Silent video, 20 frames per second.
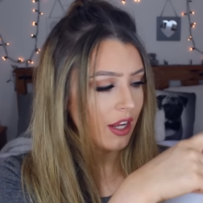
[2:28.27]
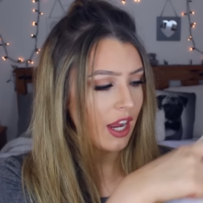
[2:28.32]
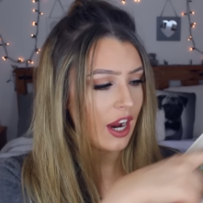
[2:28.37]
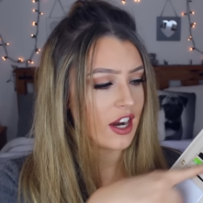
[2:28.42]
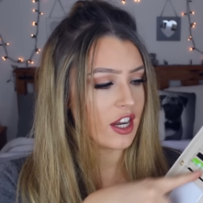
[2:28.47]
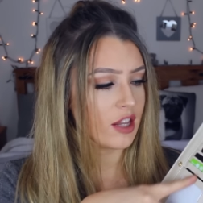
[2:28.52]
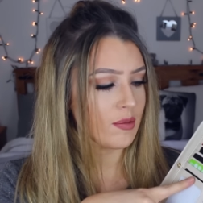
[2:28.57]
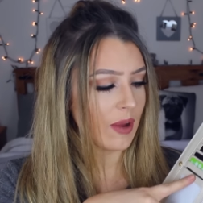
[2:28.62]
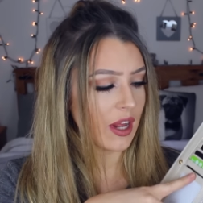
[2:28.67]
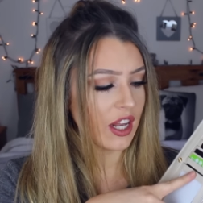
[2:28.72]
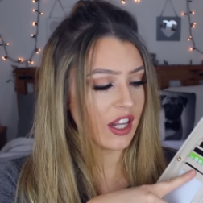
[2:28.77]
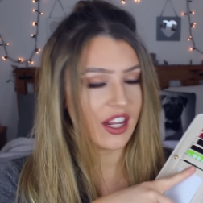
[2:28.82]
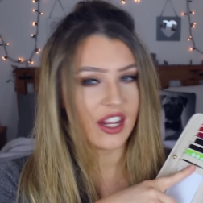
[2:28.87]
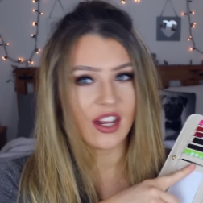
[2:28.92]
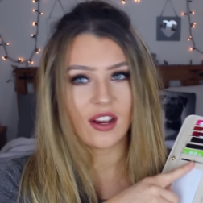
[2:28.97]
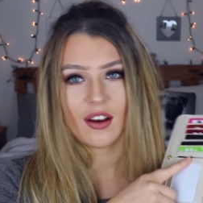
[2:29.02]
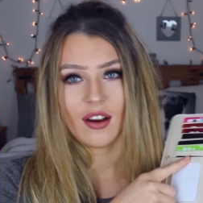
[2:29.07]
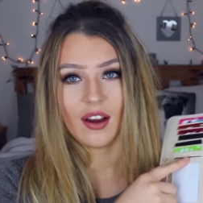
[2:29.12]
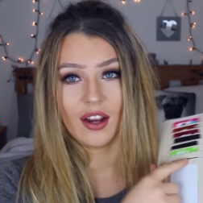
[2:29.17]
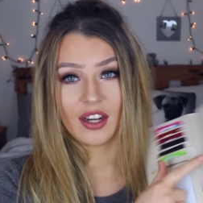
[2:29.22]
Card space
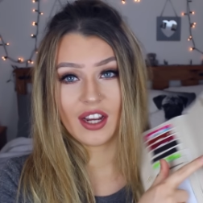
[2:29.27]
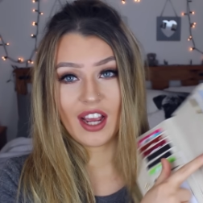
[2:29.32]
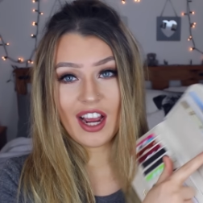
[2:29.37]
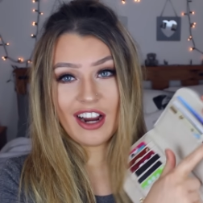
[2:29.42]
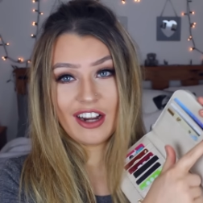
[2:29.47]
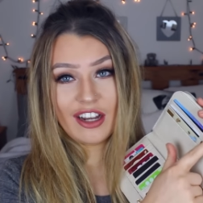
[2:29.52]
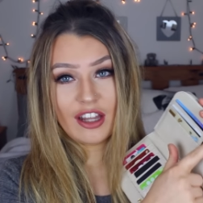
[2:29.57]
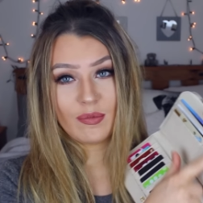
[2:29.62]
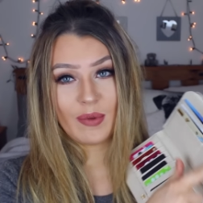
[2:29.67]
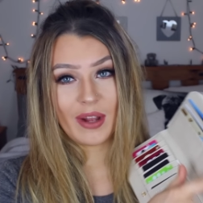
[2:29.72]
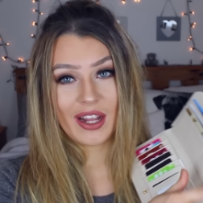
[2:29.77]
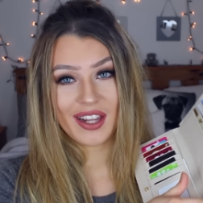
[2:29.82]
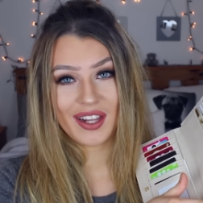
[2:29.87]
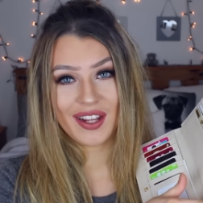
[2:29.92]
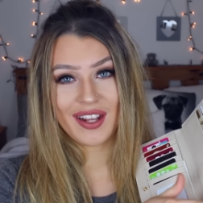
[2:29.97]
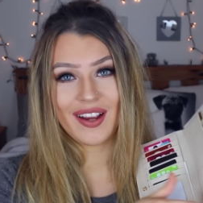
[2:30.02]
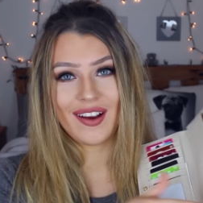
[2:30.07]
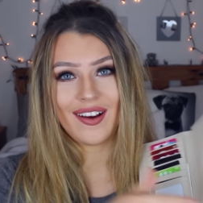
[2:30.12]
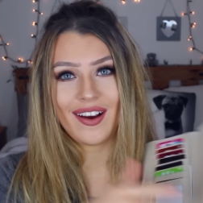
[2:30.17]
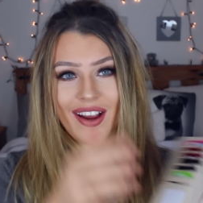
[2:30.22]
here and card space
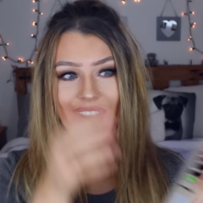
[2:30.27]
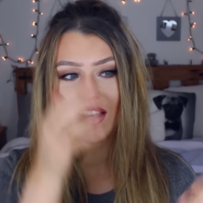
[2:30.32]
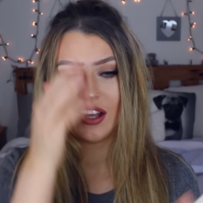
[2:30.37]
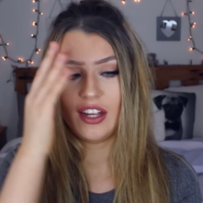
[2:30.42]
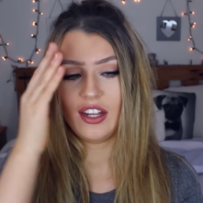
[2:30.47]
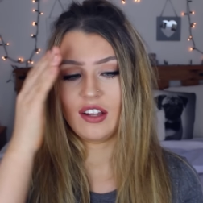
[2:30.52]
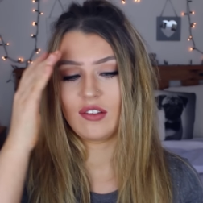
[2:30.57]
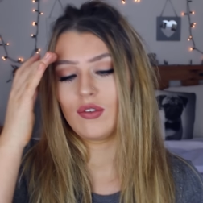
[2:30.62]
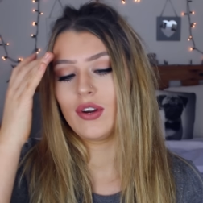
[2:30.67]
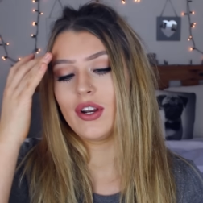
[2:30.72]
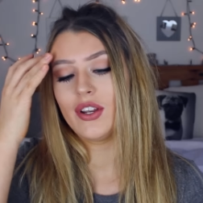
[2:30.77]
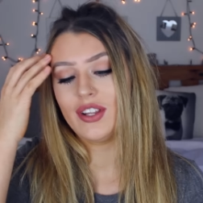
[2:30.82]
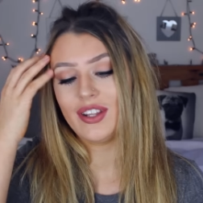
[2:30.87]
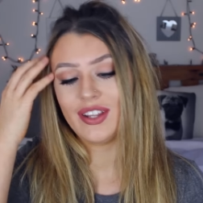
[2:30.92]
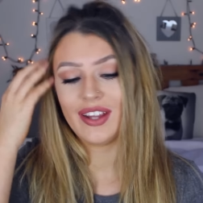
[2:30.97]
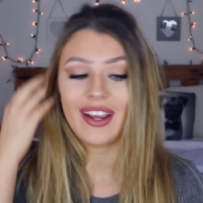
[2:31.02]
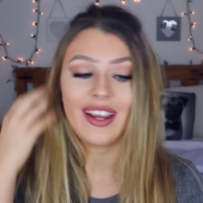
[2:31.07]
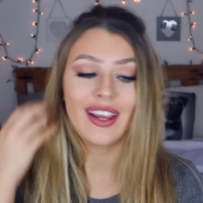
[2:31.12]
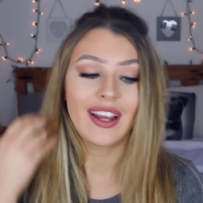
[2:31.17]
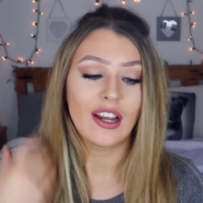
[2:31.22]
here. It is
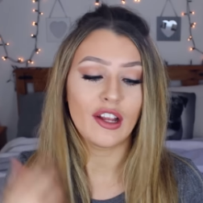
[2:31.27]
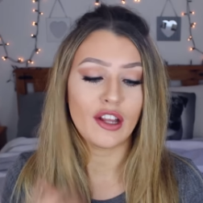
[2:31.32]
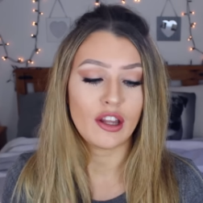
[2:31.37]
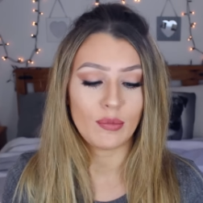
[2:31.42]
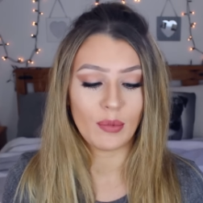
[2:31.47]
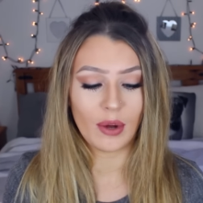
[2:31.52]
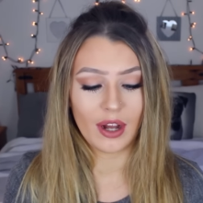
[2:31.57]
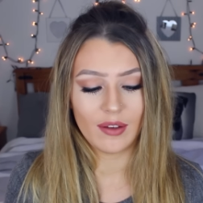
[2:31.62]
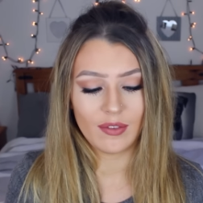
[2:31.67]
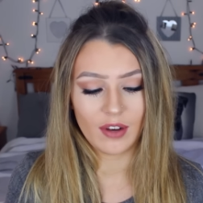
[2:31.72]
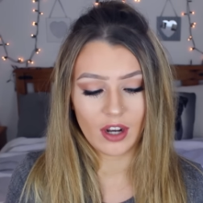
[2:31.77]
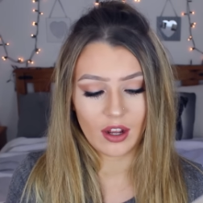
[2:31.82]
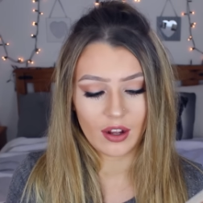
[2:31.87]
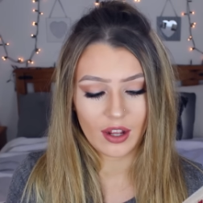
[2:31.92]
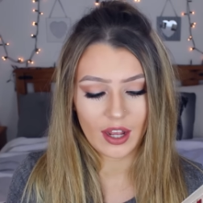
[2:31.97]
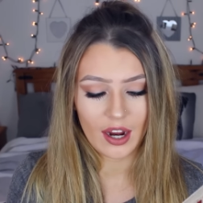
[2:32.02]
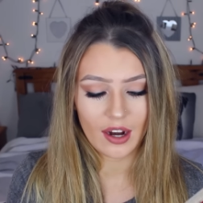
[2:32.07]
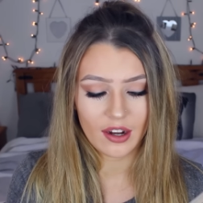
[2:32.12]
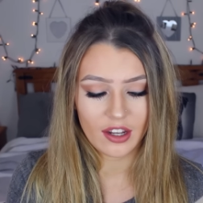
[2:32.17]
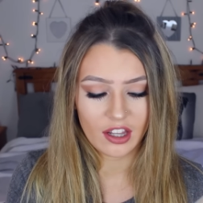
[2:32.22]
ridiculous, but I have a lot of
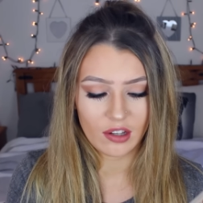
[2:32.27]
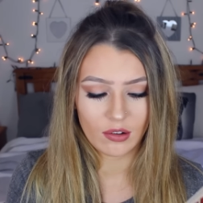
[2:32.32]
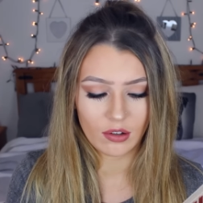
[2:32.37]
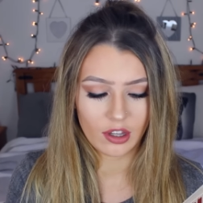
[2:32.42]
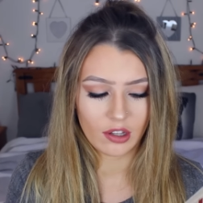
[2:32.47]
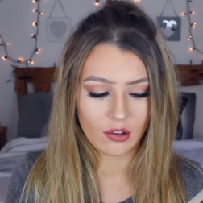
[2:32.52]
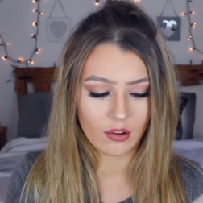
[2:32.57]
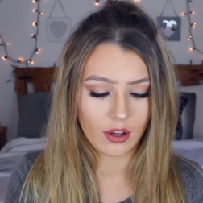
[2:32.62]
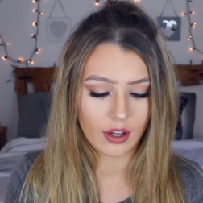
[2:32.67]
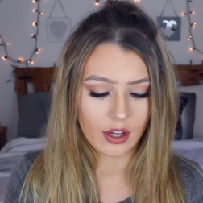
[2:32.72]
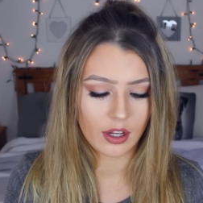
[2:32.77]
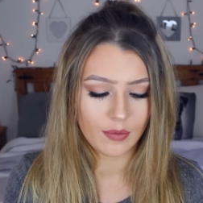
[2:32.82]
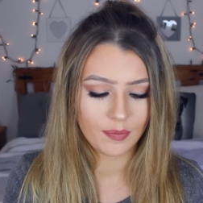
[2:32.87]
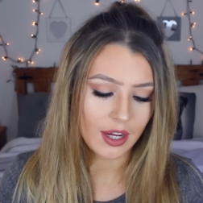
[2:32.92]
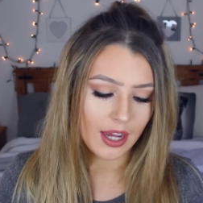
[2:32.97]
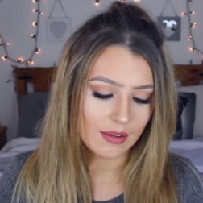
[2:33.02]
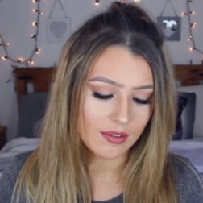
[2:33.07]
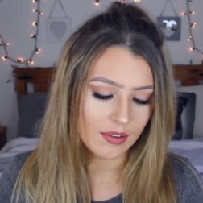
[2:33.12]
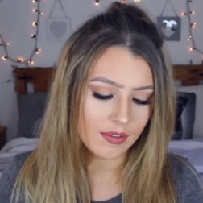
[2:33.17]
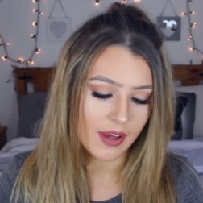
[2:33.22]
cards, so it's okay. I
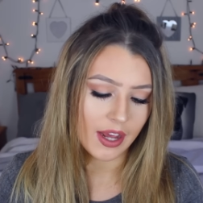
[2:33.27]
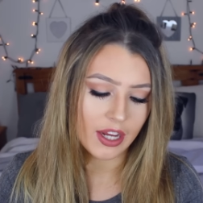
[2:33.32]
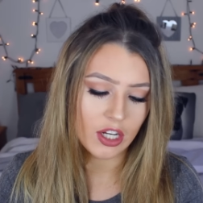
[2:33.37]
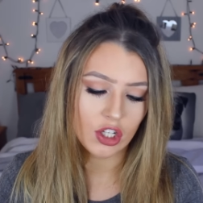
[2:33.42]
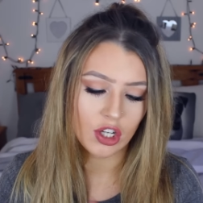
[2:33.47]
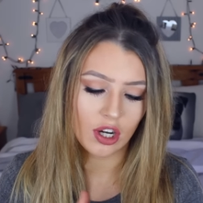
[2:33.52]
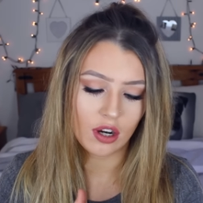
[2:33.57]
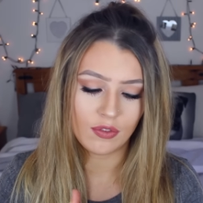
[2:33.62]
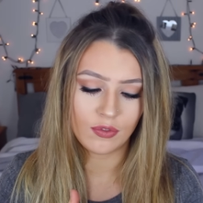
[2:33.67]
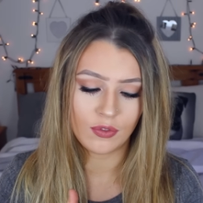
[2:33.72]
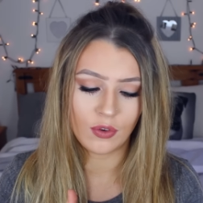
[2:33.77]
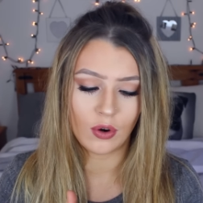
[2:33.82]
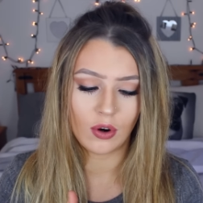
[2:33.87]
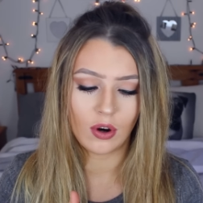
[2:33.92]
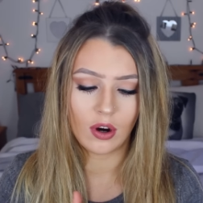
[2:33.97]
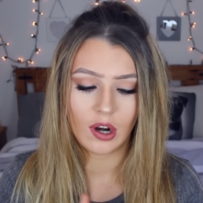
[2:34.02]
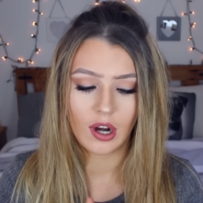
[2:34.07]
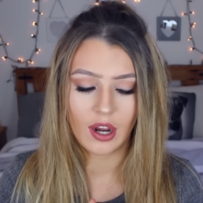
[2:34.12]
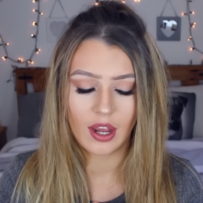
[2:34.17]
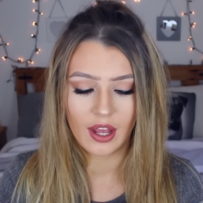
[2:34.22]
have a voucher
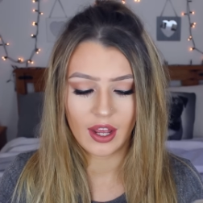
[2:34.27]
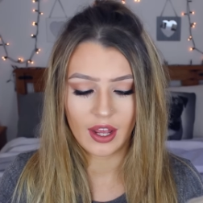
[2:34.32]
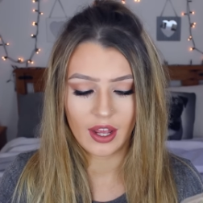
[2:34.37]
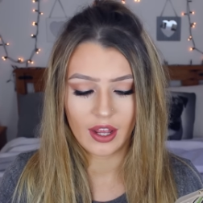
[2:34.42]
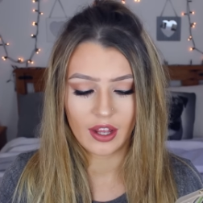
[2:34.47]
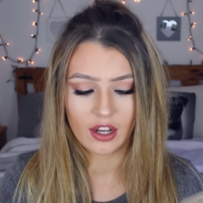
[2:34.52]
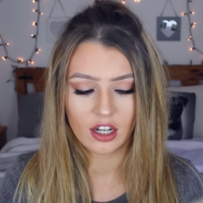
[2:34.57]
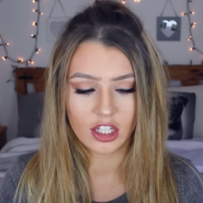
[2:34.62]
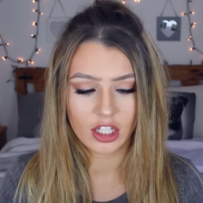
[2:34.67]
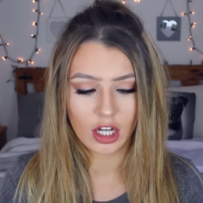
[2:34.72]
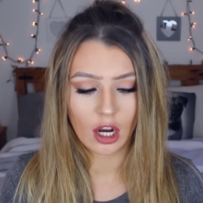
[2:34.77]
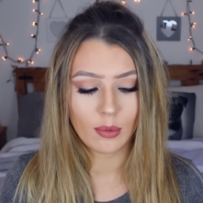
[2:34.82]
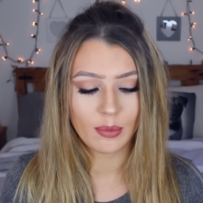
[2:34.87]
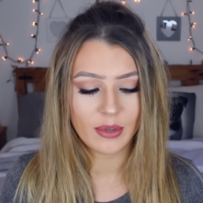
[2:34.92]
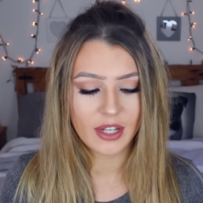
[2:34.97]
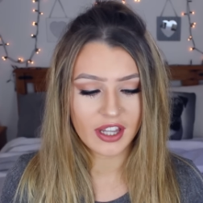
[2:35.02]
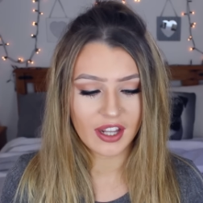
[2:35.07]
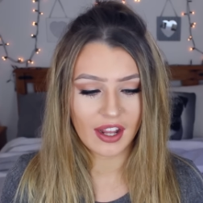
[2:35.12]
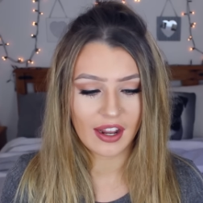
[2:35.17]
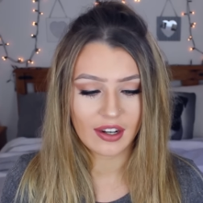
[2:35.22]
for a
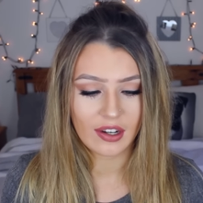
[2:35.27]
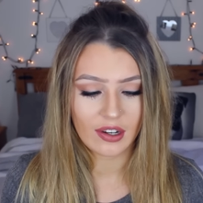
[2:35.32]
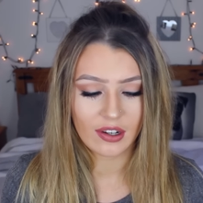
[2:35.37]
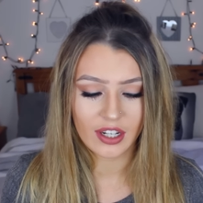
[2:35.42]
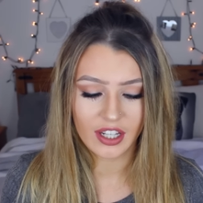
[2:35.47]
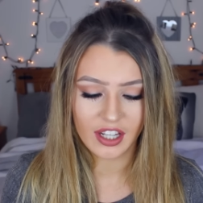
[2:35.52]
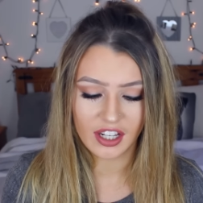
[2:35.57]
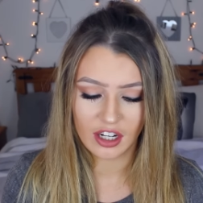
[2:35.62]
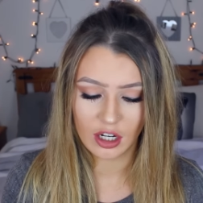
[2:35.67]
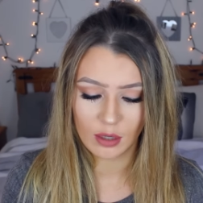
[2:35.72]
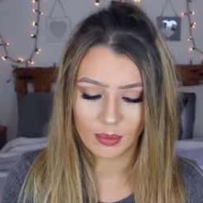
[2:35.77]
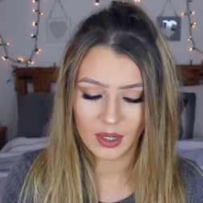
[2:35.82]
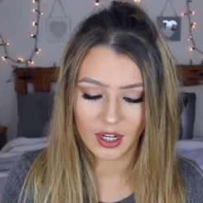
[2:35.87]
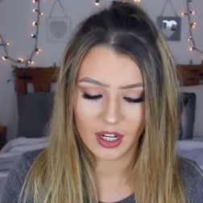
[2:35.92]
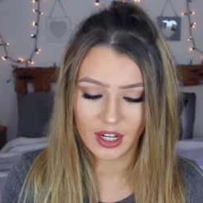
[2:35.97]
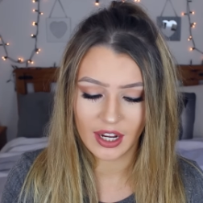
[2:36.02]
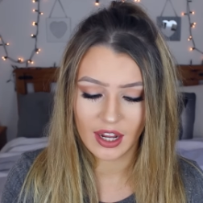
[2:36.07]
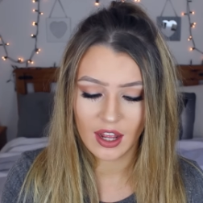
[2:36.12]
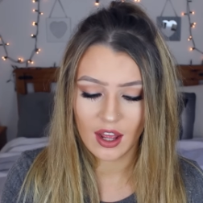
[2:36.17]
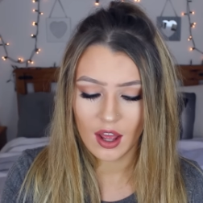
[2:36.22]
shopping center that's
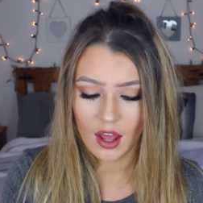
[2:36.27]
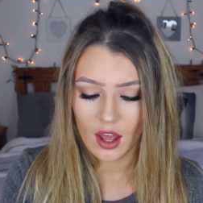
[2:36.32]
nearby.